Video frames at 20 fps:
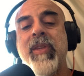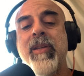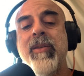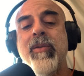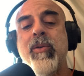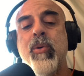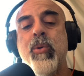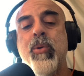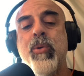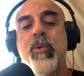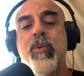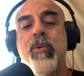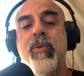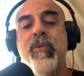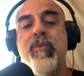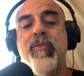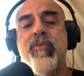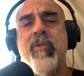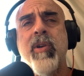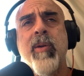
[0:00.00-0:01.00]

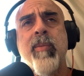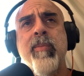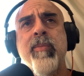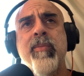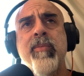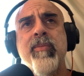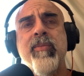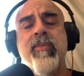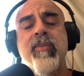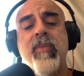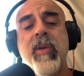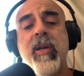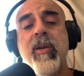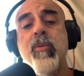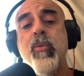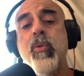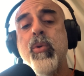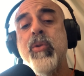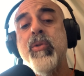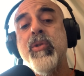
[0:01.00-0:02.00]

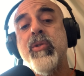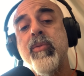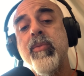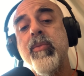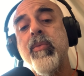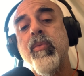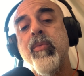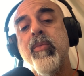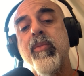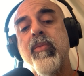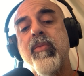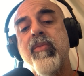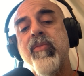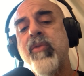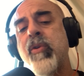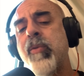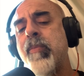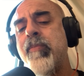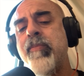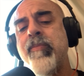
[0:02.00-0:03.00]
who's
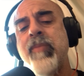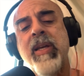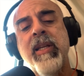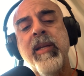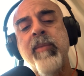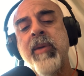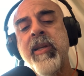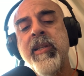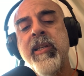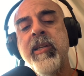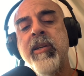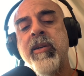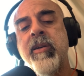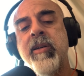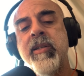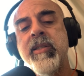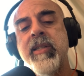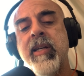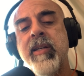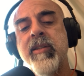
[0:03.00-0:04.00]
for many
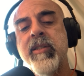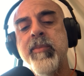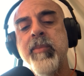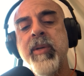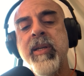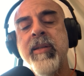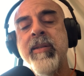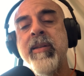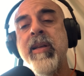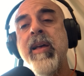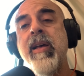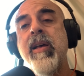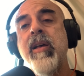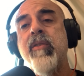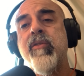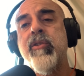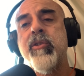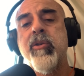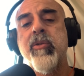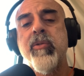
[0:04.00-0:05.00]
years has been
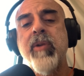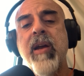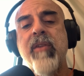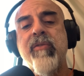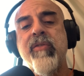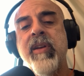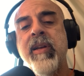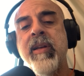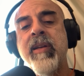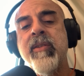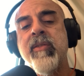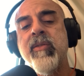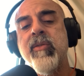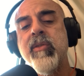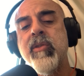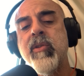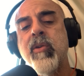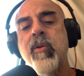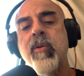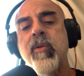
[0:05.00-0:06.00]

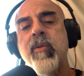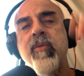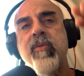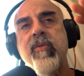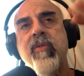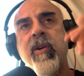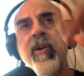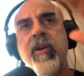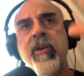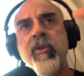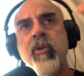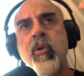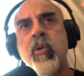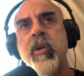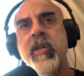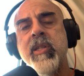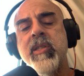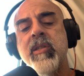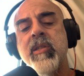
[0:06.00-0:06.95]
photographing the far north